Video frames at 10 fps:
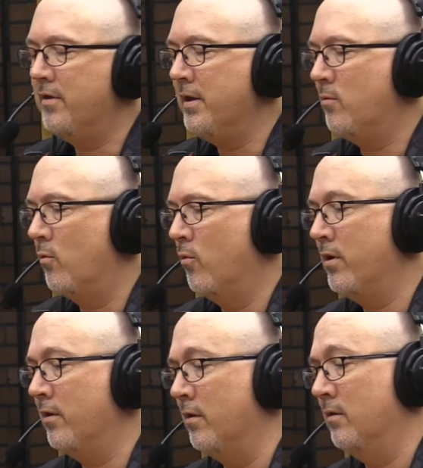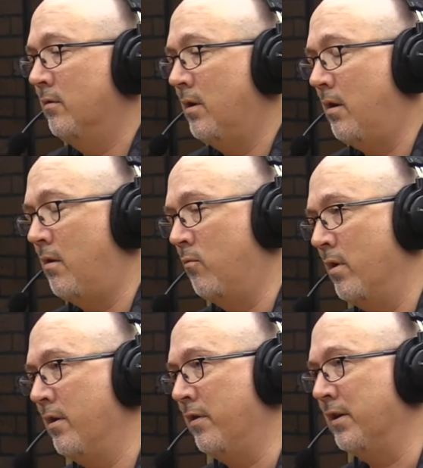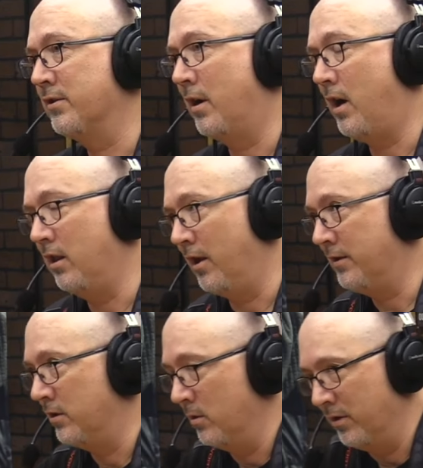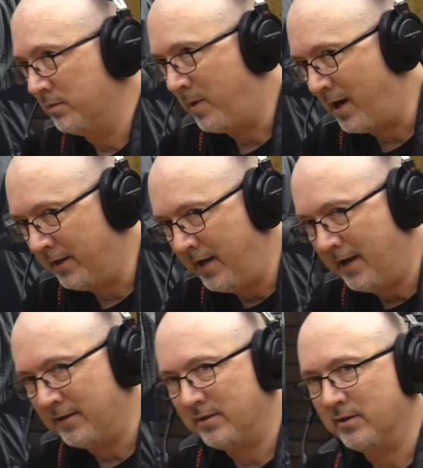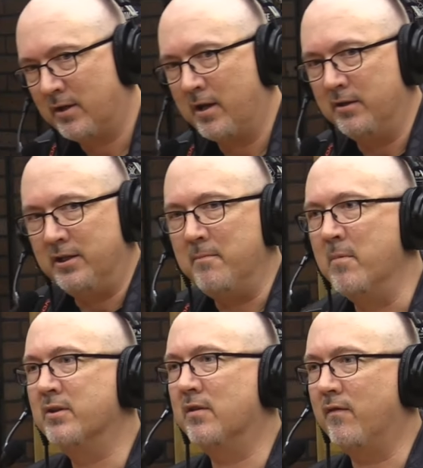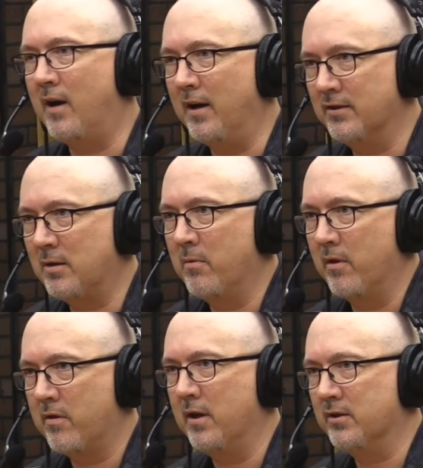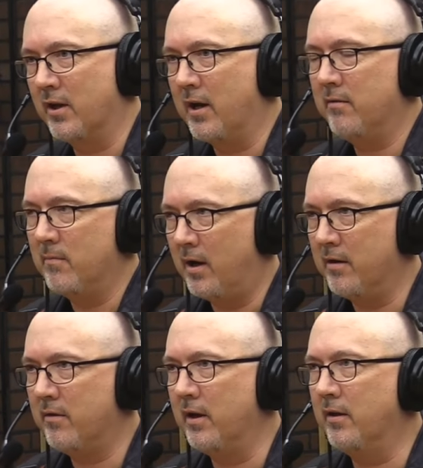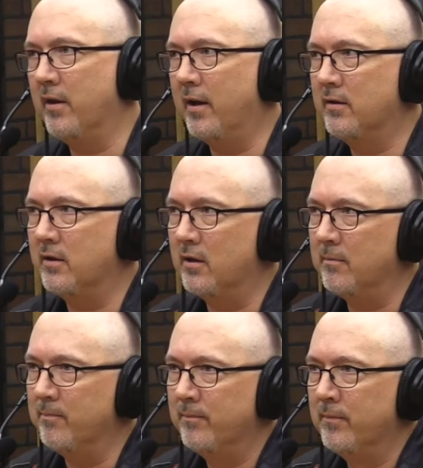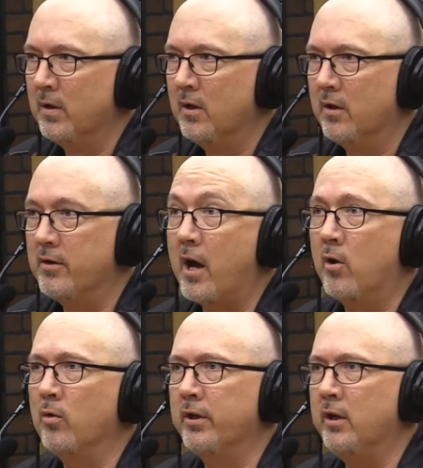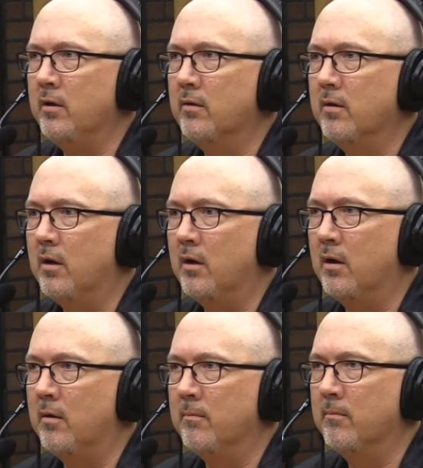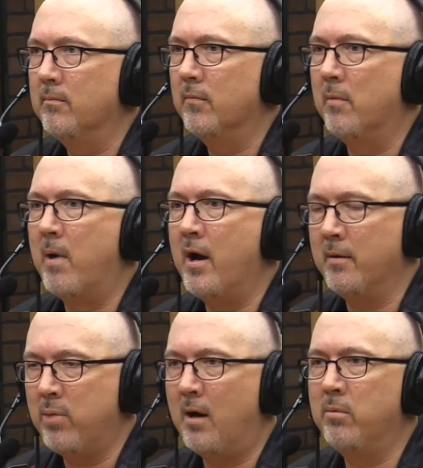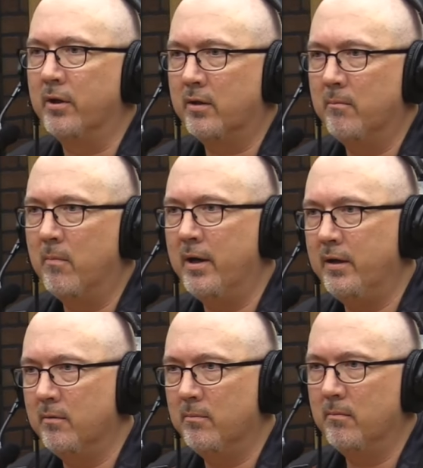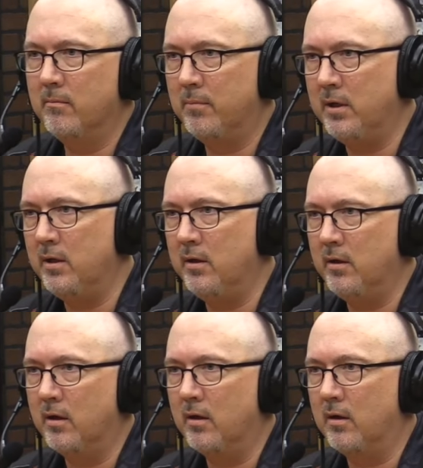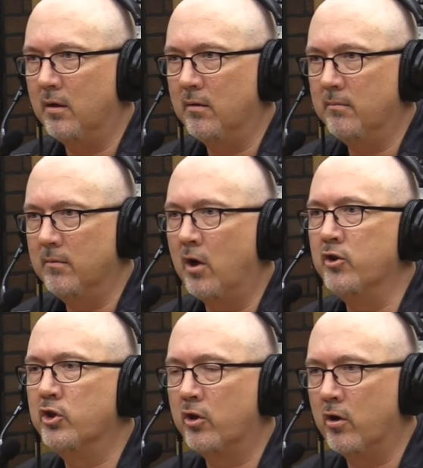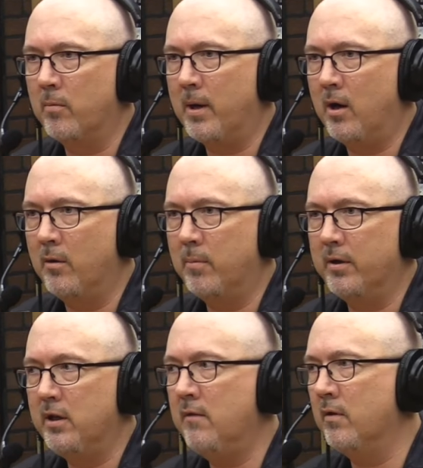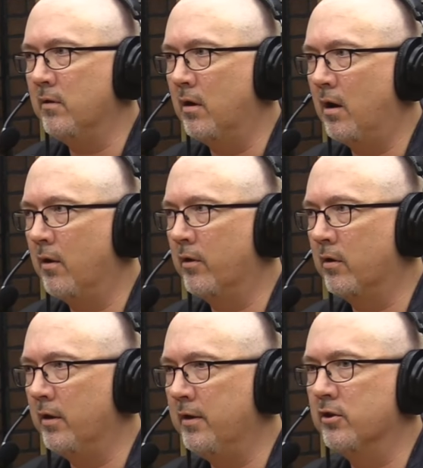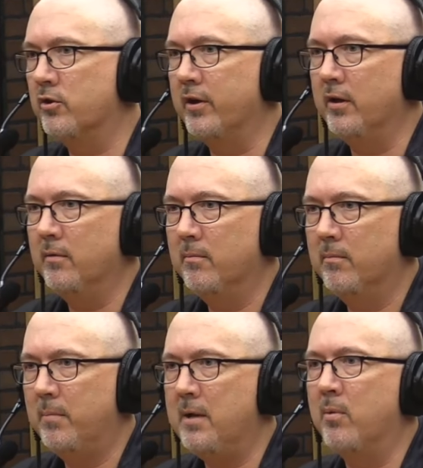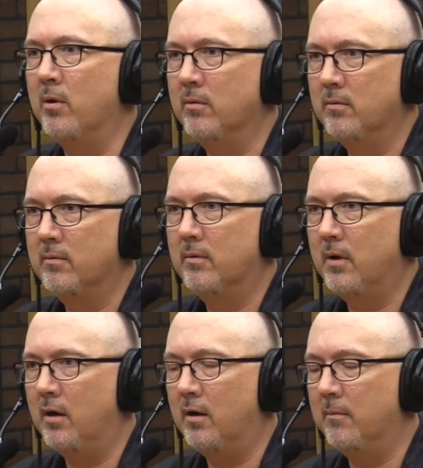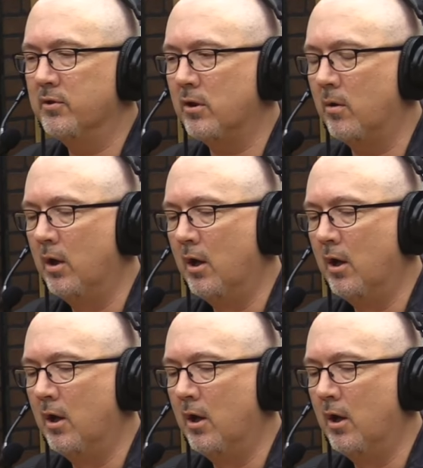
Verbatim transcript: I think one of the uh, one of the things I, I like to do in this podcast is kind of demystify some of the things that I I think that um, not only um, the buying public might be uh, unsure about, but even other industry people. Um, so,